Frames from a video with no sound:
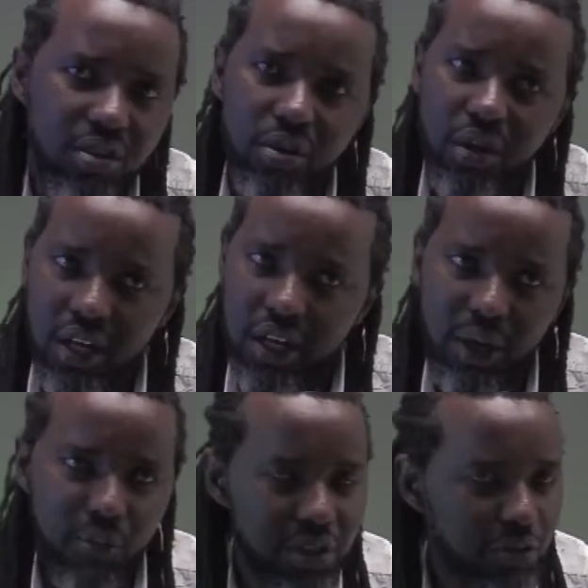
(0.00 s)
Like what the
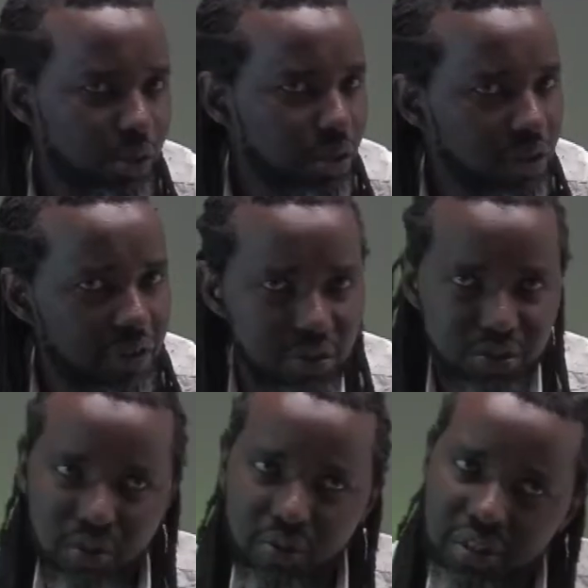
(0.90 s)
photographer was doing, what
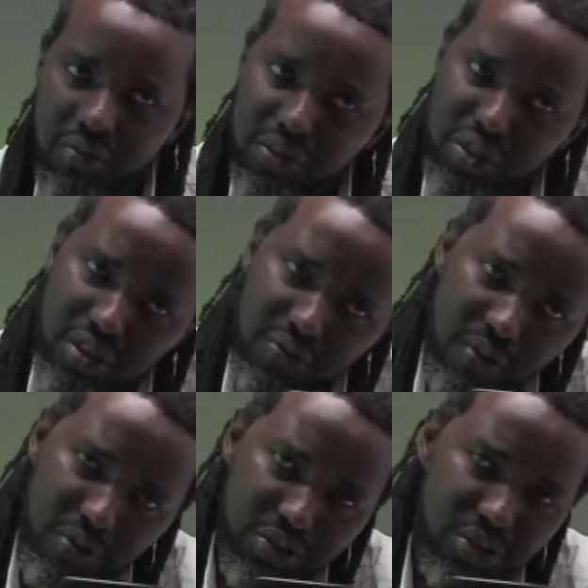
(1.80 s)
the videographer was
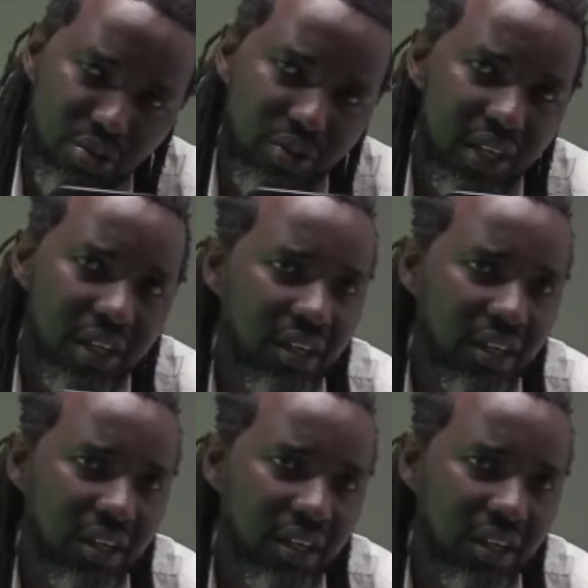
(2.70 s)
doing,